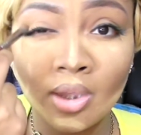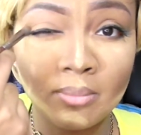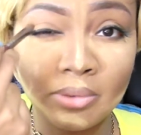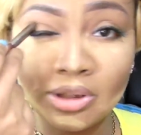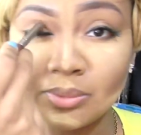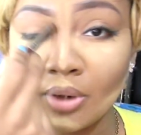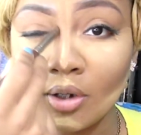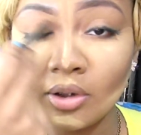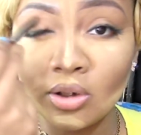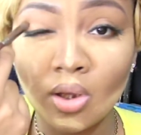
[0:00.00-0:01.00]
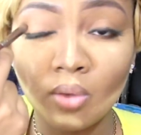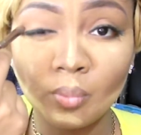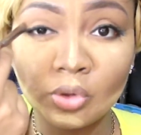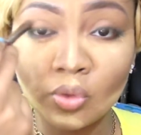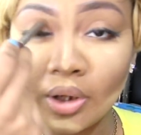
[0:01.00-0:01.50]
Because we already know when
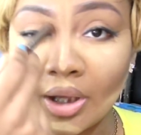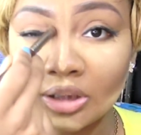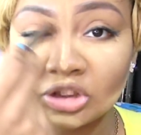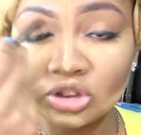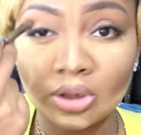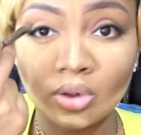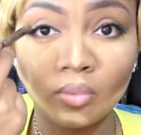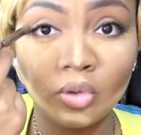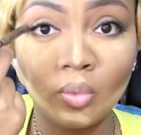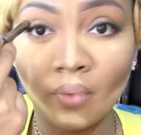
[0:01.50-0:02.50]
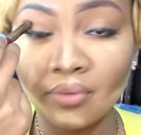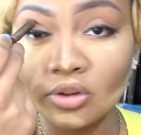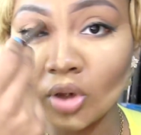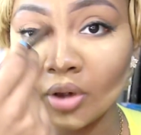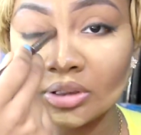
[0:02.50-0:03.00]
we do our eyeshadow, you want the
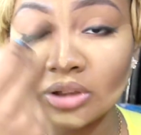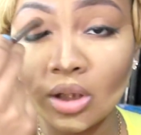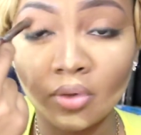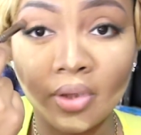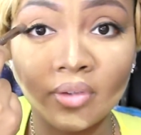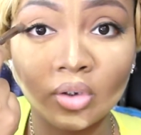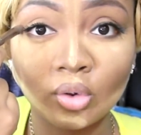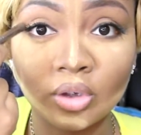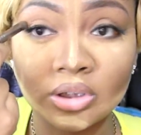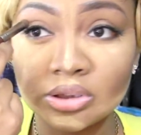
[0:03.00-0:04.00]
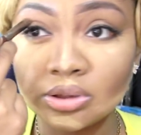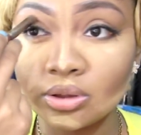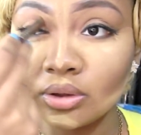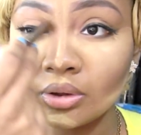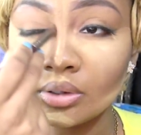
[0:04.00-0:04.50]
darkest color in the crease.
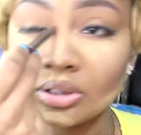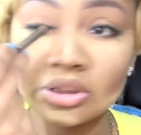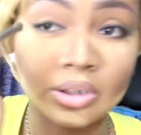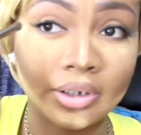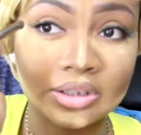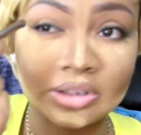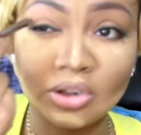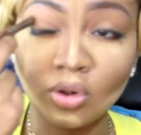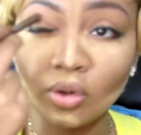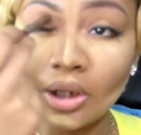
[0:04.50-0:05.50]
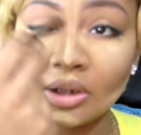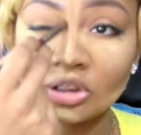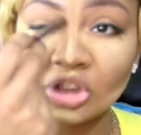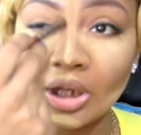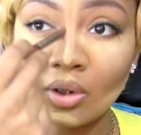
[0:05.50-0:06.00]
This is, like I said, you're creating
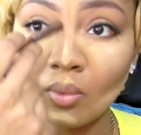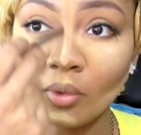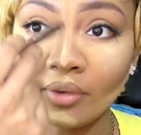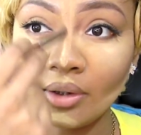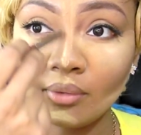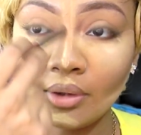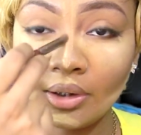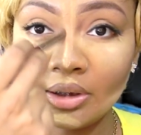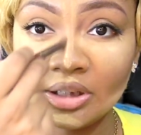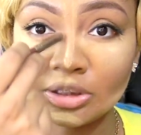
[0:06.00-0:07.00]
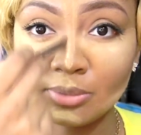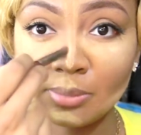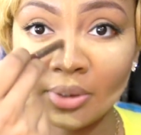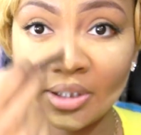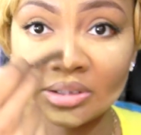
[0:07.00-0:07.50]
shadow where it needs to be
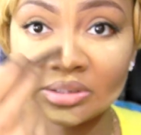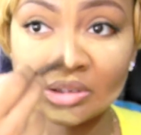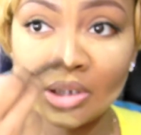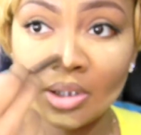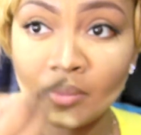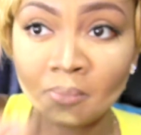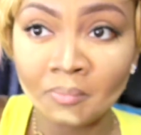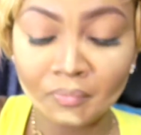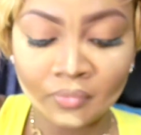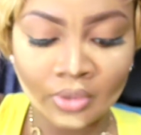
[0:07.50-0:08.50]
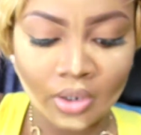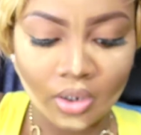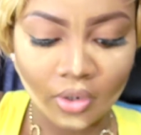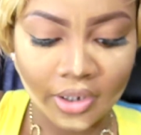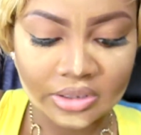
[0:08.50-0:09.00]
placed.
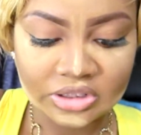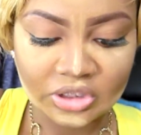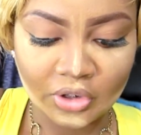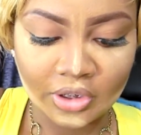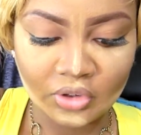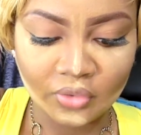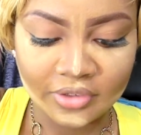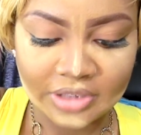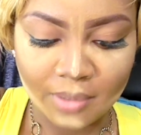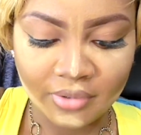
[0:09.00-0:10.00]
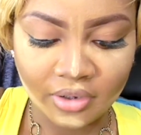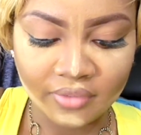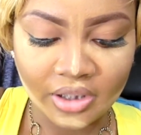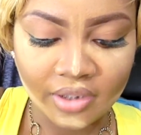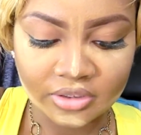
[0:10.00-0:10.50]
Alright, so you're going to do the same thing on
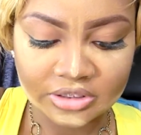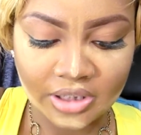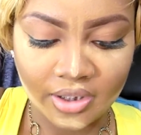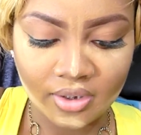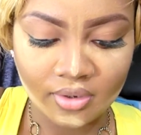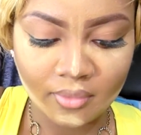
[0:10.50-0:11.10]
the other side.